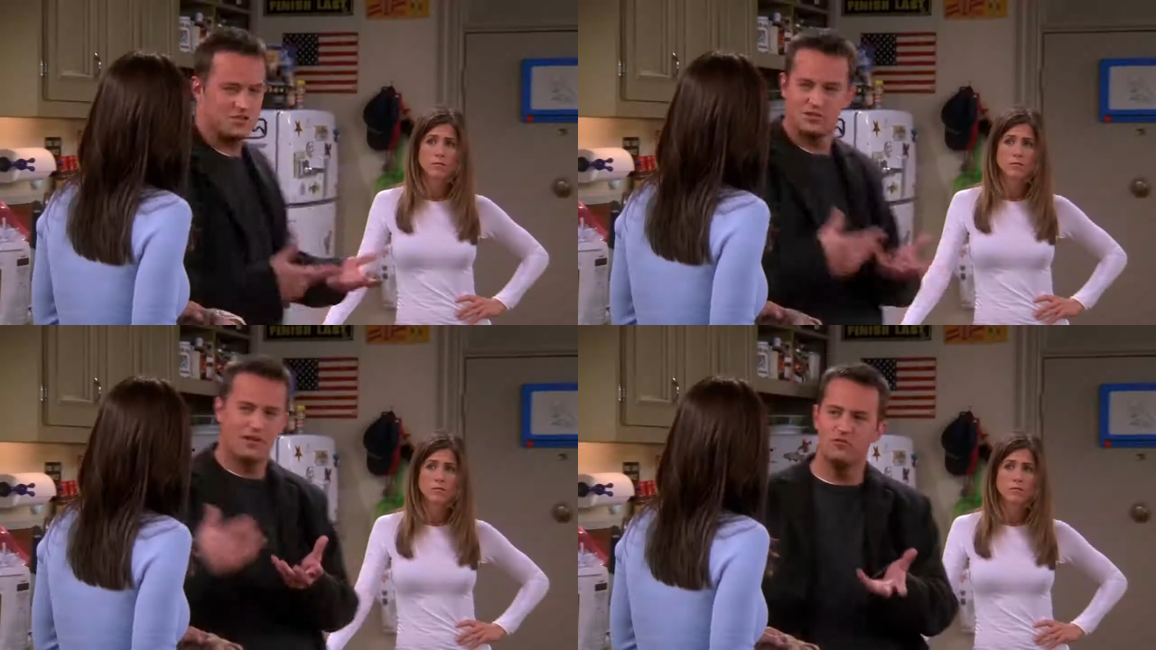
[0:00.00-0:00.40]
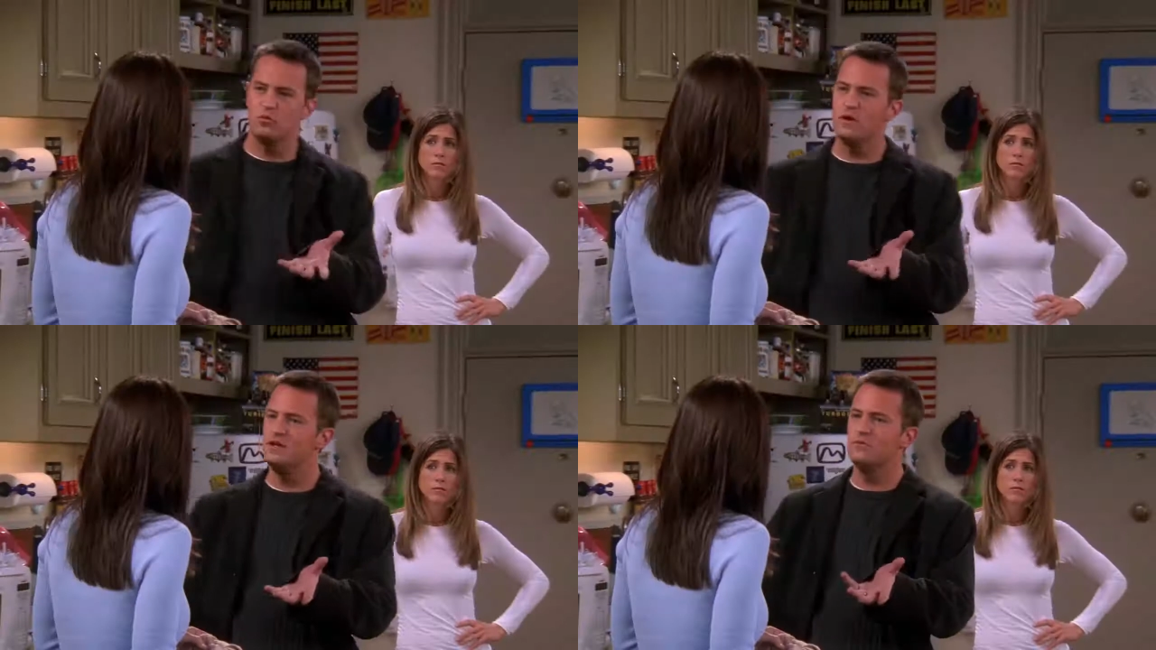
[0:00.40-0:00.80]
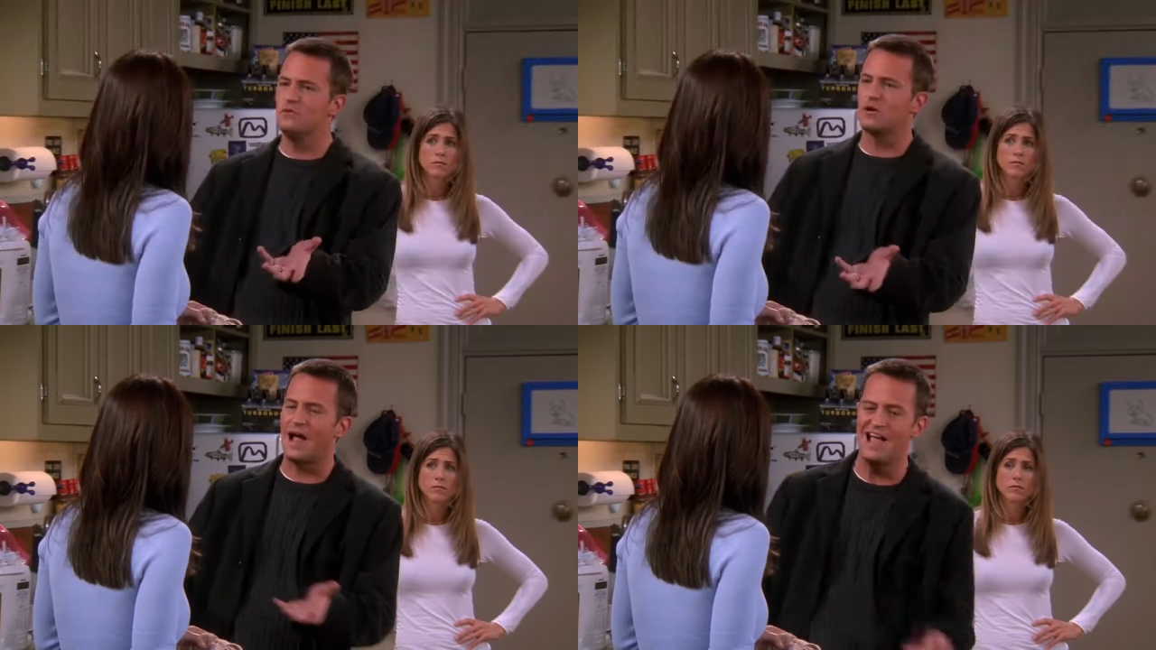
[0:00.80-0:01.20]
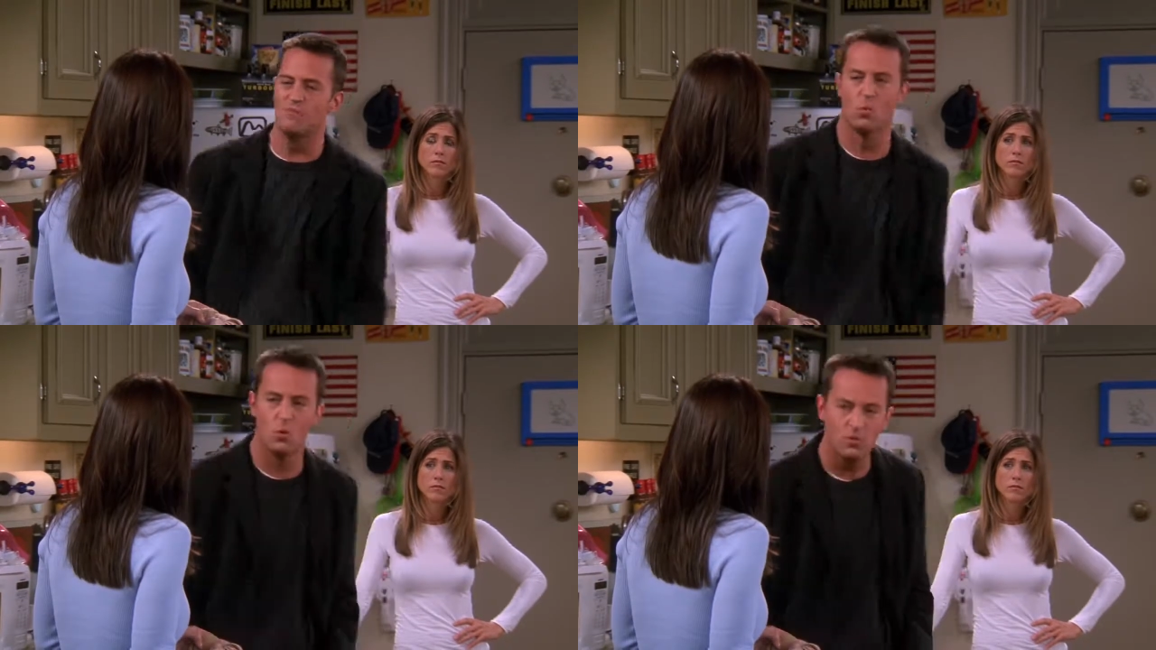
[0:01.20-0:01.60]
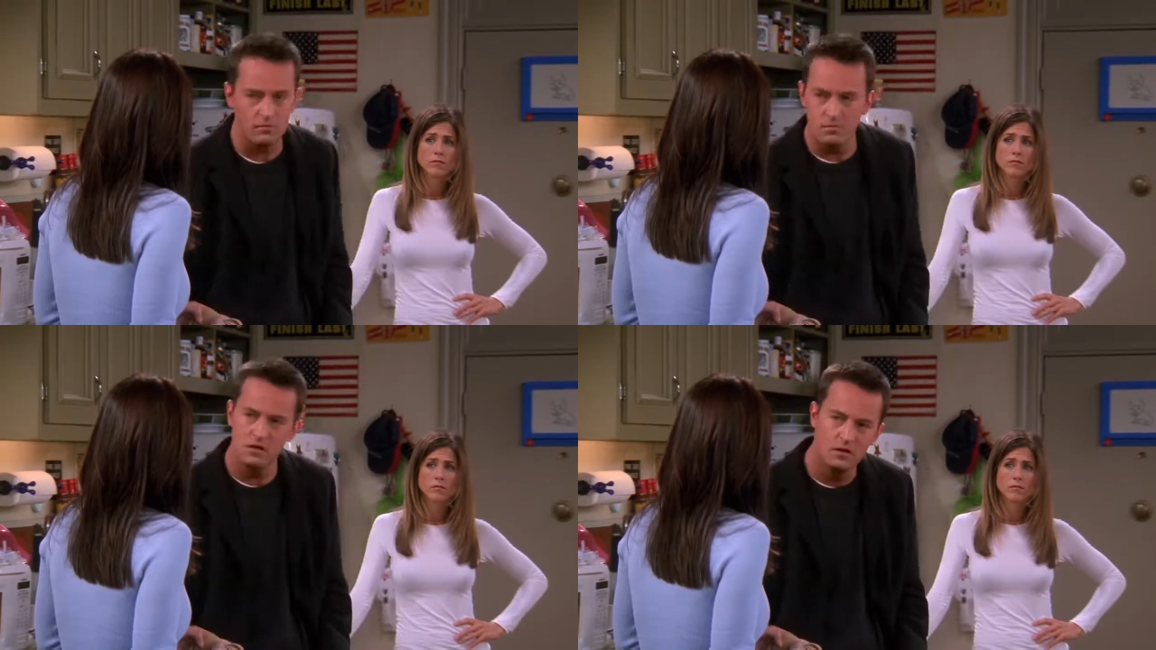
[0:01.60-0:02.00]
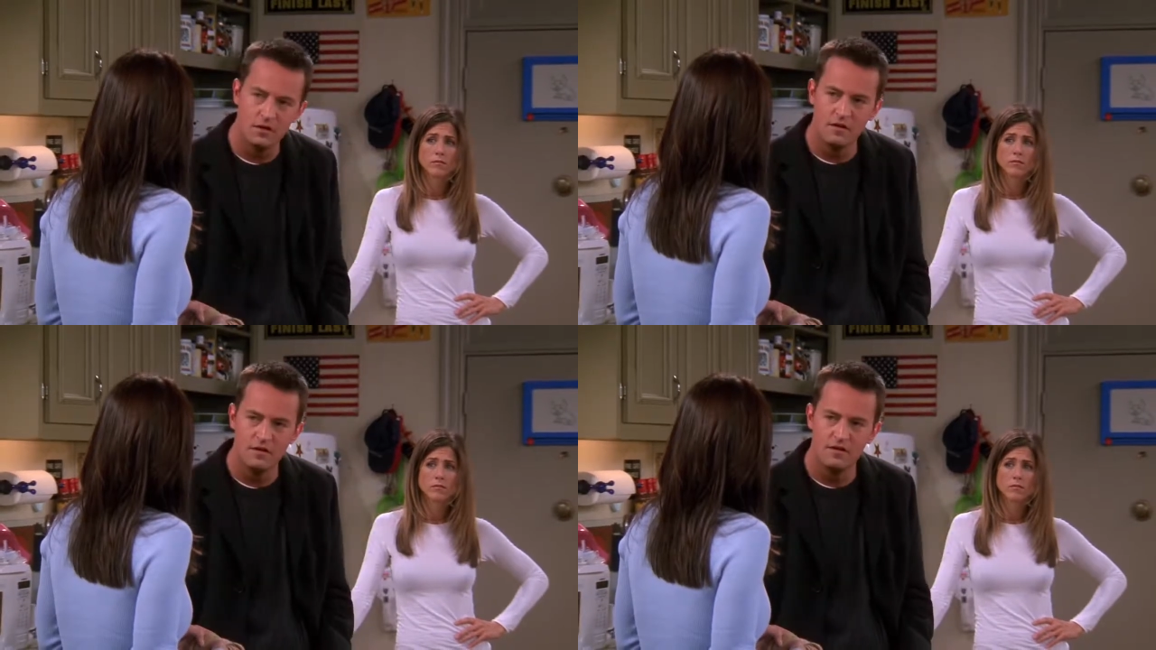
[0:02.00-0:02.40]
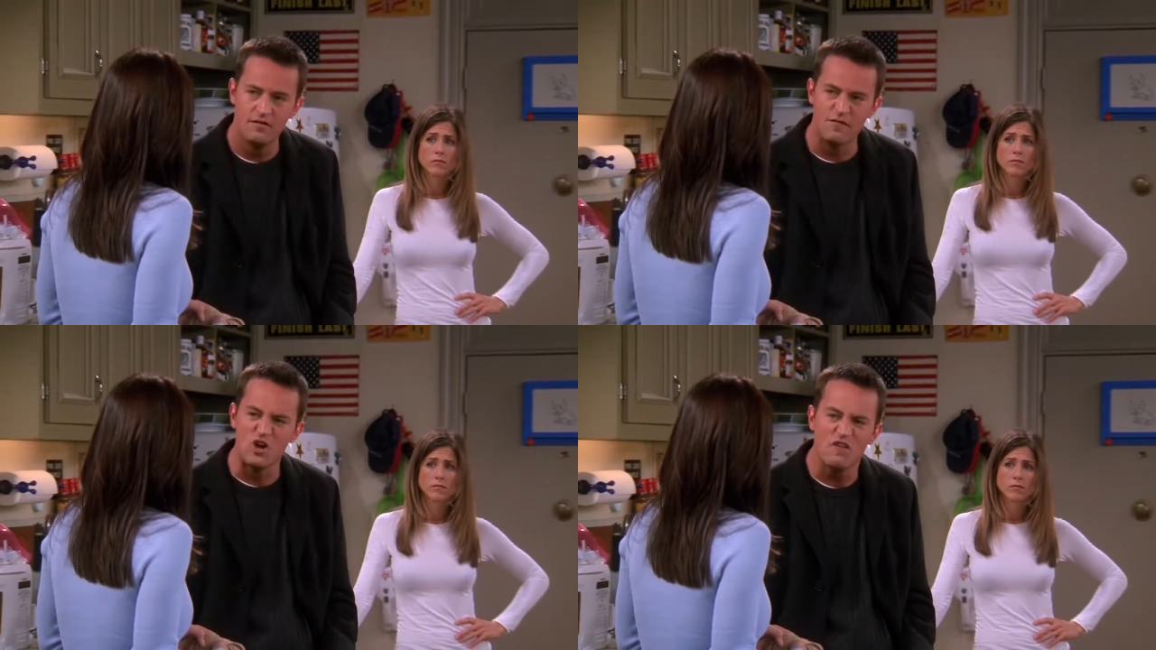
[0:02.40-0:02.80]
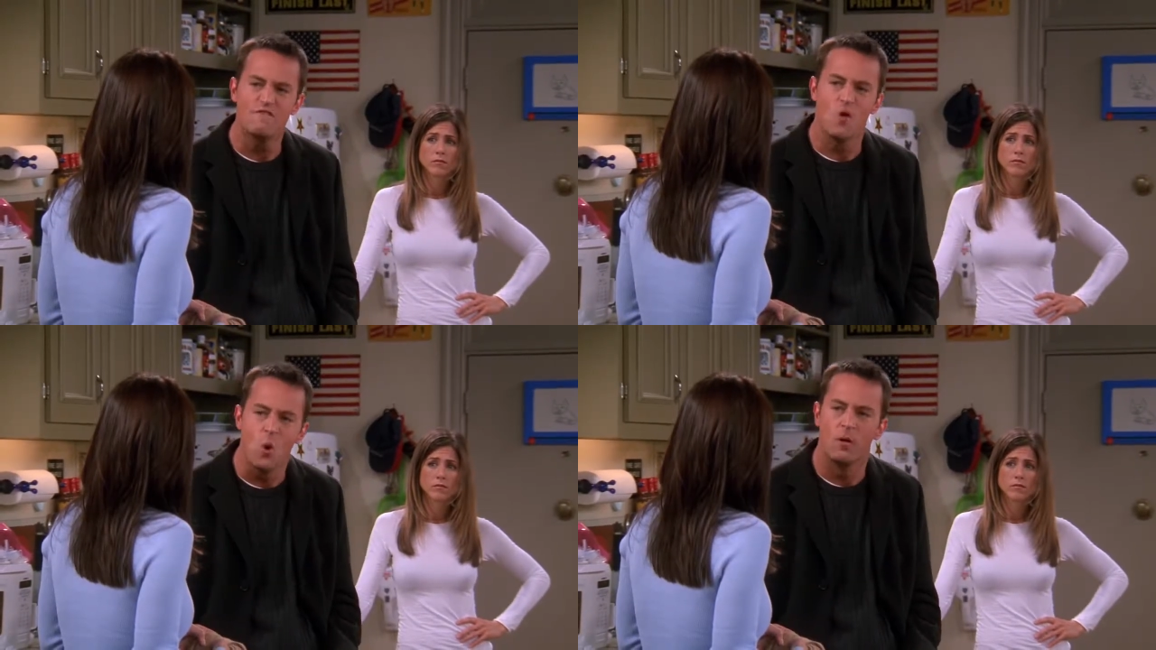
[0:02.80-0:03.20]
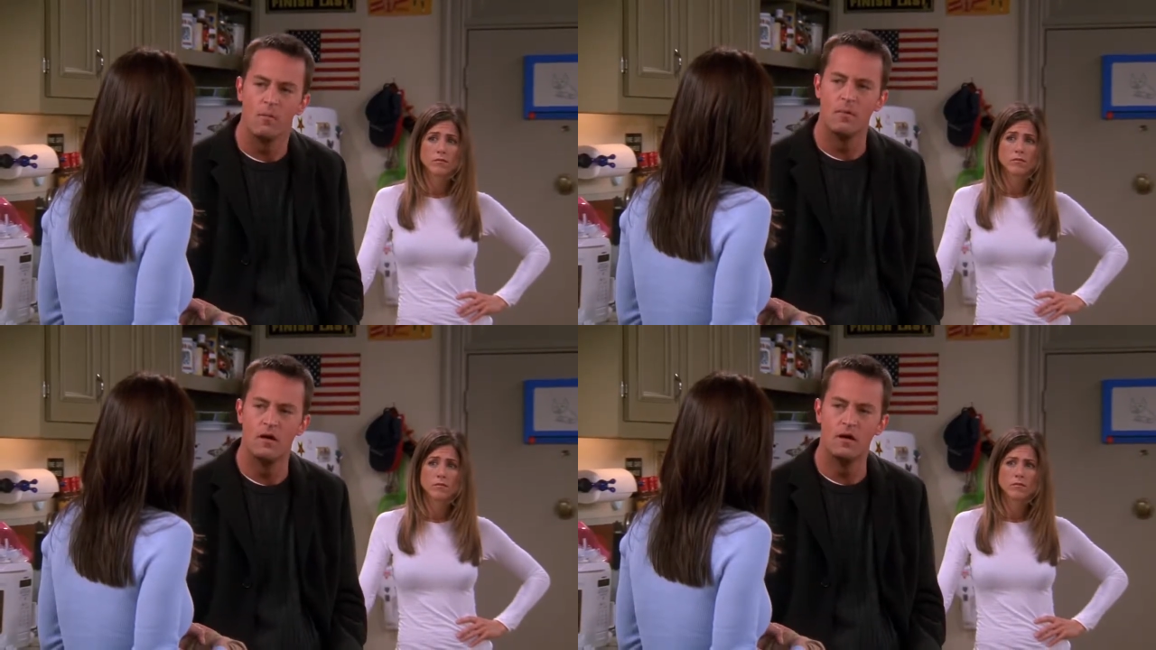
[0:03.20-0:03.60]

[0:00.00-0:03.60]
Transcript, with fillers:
Speaker 1: I just love the way you look. I am warm for your form.